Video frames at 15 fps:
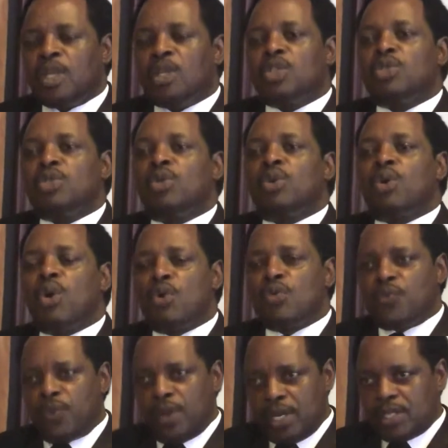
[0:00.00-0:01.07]
to
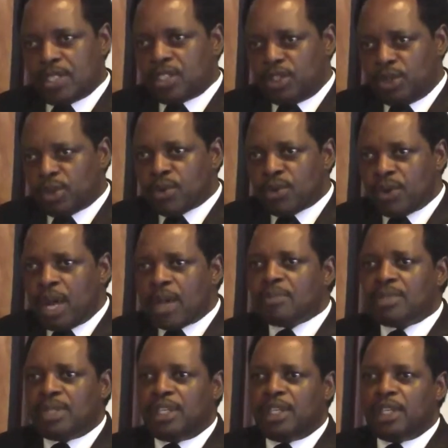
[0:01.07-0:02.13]
confess to crimes
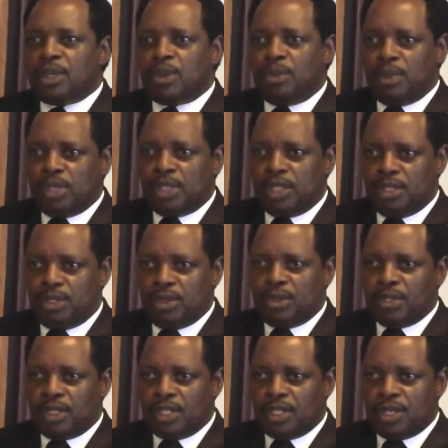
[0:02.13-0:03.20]
that they committed during
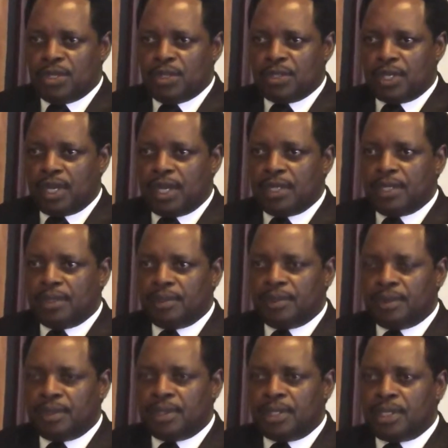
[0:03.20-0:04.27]
the genocide,
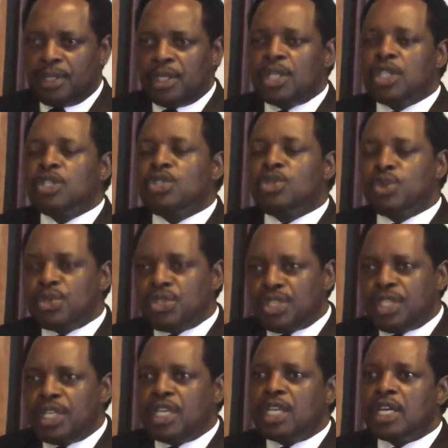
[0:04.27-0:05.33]
to
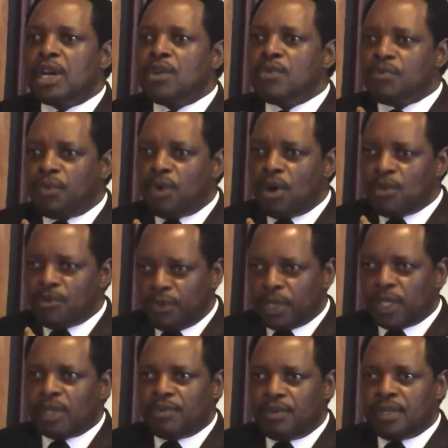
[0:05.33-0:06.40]
seek for
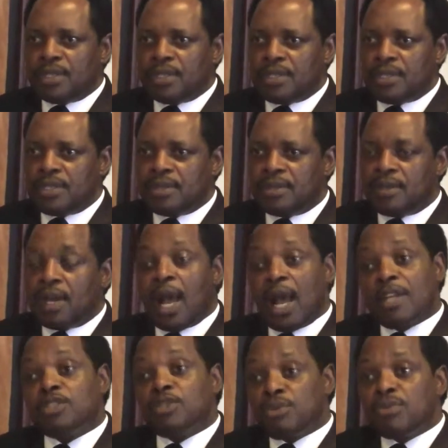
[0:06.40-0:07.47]
forgiveness,
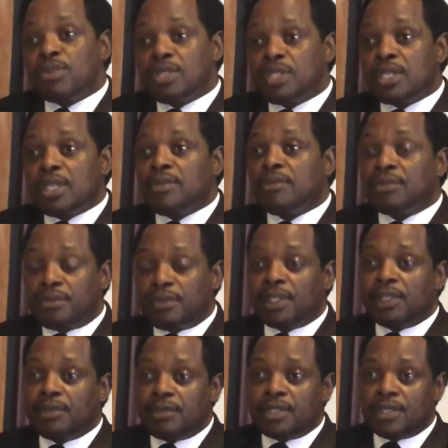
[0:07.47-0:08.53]
and to receive
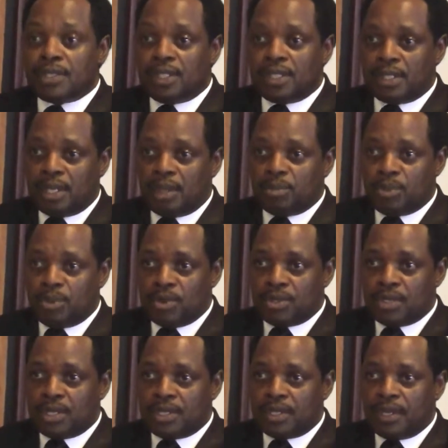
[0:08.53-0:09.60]
forgiveness in the same
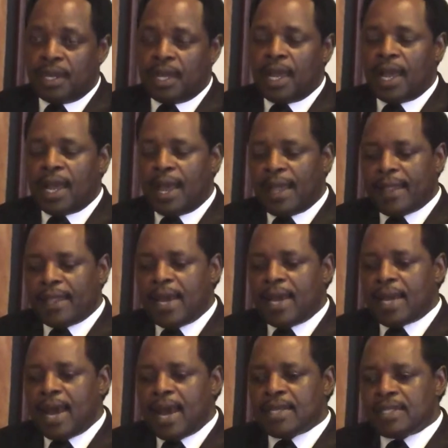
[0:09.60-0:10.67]
process. And
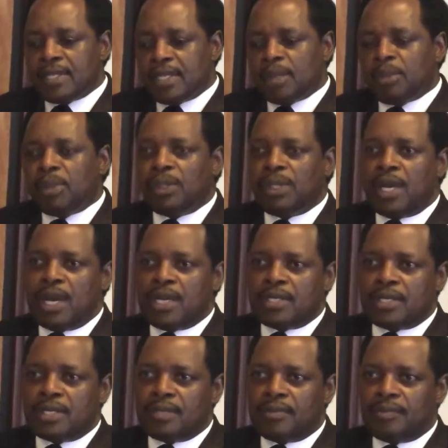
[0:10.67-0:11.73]
that has enabled us
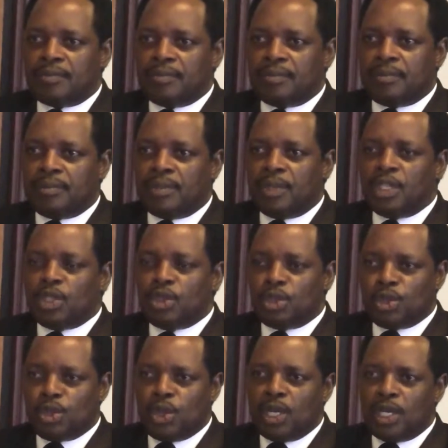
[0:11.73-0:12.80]

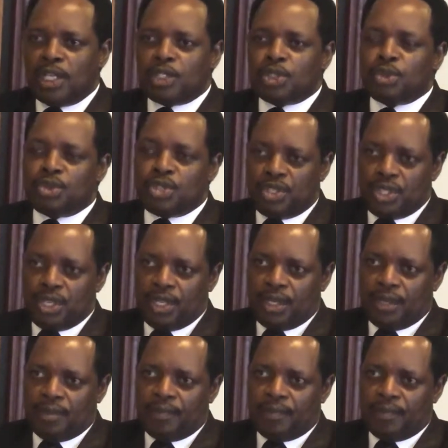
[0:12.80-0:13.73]
not only to see